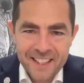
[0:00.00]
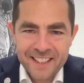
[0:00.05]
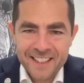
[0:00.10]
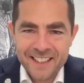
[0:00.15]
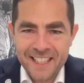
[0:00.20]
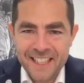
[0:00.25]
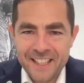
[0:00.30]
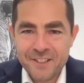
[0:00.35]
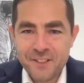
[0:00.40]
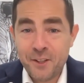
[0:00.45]

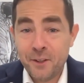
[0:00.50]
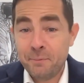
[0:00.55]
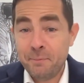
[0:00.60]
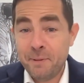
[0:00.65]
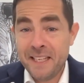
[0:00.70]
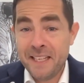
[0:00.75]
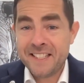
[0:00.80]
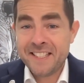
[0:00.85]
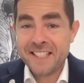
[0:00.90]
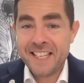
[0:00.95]
This could
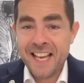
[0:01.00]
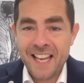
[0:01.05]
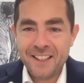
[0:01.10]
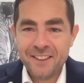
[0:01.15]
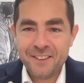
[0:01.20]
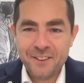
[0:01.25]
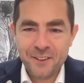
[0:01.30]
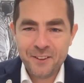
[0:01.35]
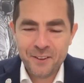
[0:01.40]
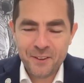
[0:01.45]
be
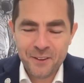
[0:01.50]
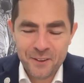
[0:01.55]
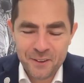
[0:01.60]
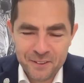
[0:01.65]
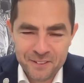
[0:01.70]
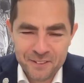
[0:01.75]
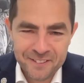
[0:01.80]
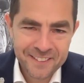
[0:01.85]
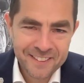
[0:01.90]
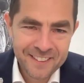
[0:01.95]
said
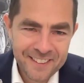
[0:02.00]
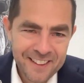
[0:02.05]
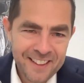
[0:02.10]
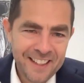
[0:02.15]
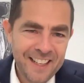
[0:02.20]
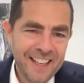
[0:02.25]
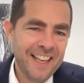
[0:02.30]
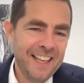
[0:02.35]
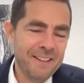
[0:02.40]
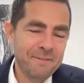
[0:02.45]
to
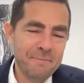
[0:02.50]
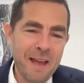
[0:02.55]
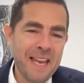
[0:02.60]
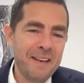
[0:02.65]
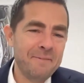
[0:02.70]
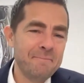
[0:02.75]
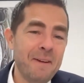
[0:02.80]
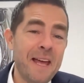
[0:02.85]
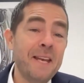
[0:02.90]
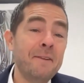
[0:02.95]
in
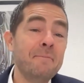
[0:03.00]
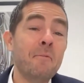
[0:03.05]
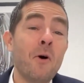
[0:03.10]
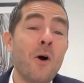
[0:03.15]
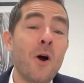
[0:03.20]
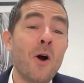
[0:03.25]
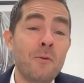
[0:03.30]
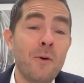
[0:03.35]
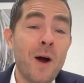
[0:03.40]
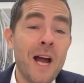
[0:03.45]
many
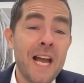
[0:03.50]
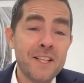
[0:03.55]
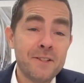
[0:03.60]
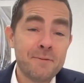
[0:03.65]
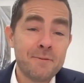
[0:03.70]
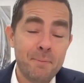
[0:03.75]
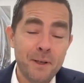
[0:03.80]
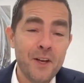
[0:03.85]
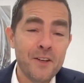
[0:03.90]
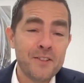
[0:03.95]
more ways,
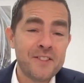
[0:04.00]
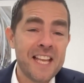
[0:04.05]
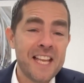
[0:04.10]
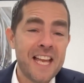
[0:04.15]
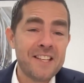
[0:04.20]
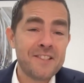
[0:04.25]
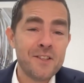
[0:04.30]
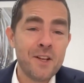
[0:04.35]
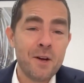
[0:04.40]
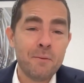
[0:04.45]
but yes,
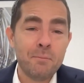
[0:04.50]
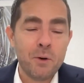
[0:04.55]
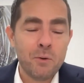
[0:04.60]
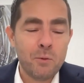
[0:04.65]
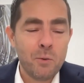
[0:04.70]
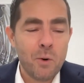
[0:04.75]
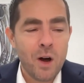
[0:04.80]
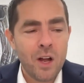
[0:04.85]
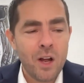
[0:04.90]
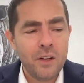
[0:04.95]
that's number
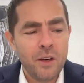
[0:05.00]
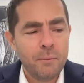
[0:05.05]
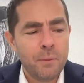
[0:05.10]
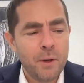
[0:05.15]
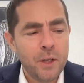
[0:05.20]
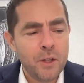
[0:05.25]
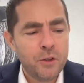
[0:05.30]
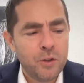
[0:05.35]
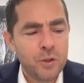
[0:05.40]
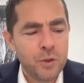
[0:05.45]
one.
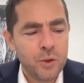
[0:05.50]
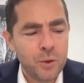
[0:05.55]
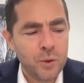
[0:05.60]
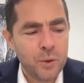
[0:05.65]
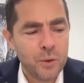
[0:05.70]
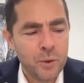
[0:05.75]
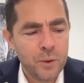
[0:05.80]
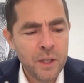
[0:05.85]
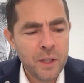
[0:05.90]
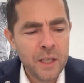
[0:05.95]
Number
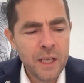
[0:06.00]
two